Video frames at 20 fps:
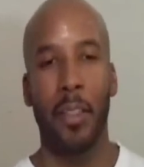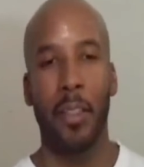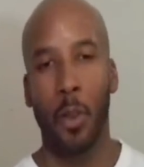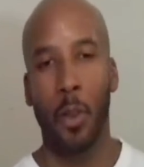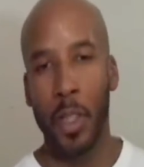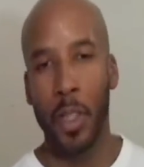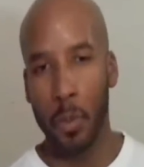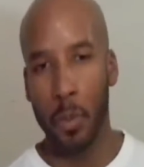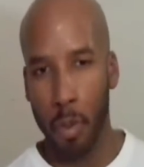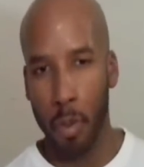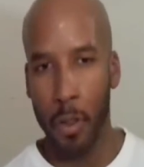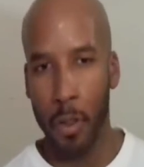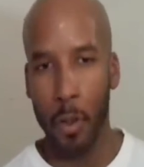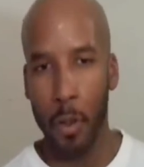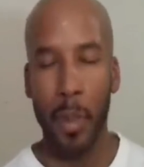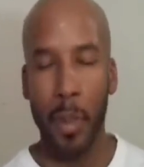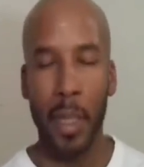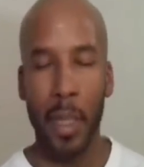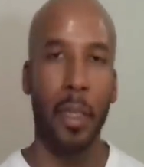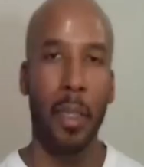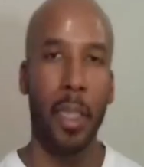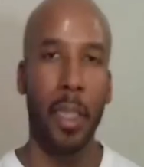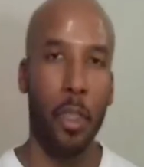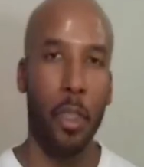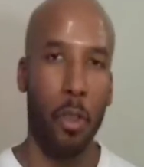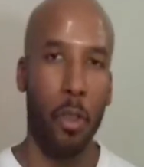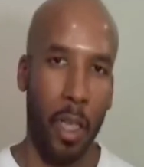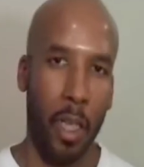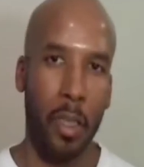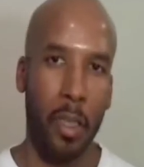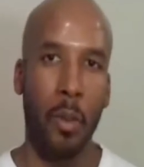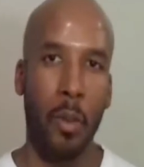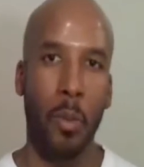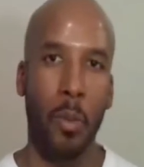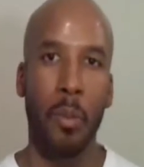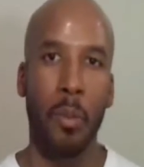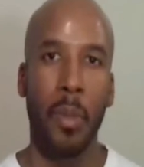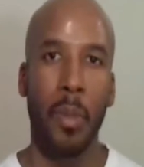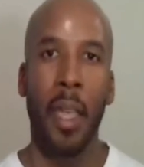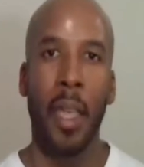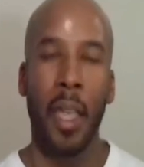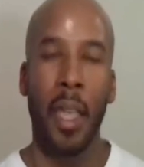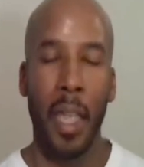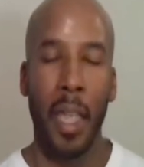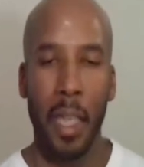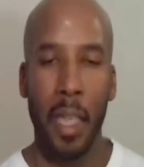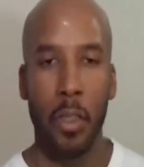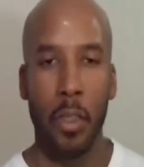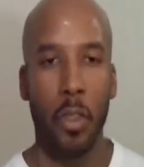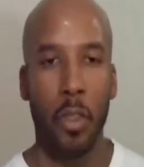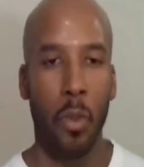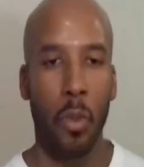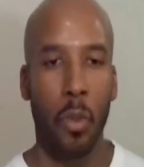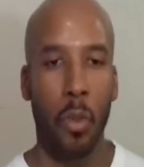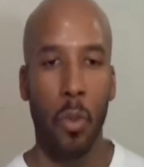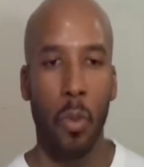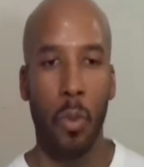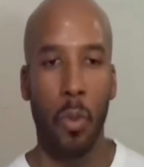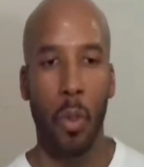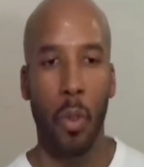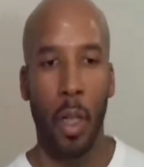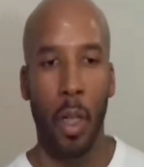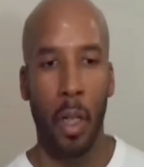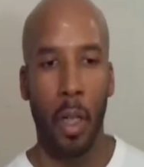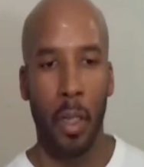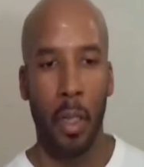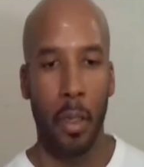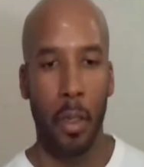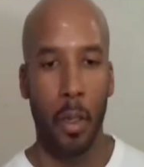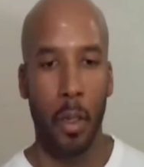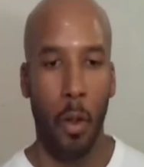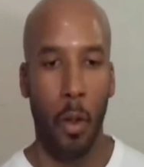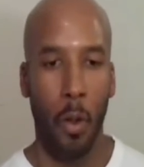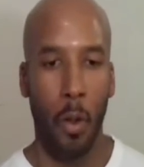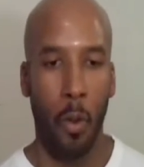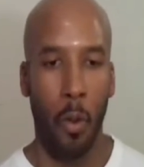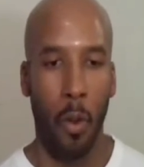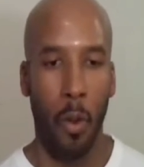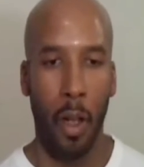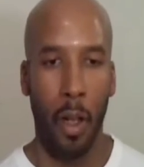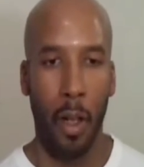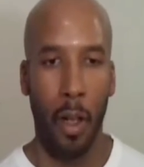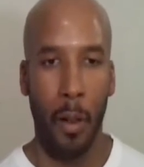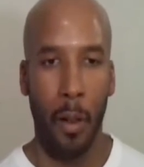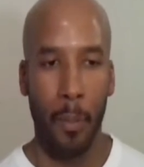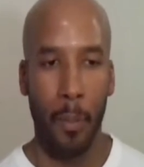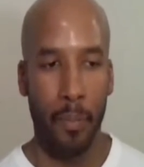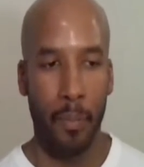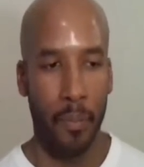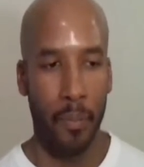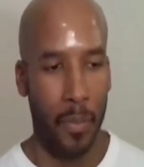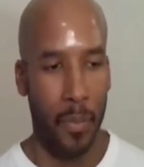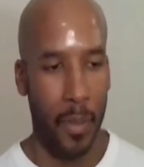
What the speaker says: So his brother basically tricks him into, you know,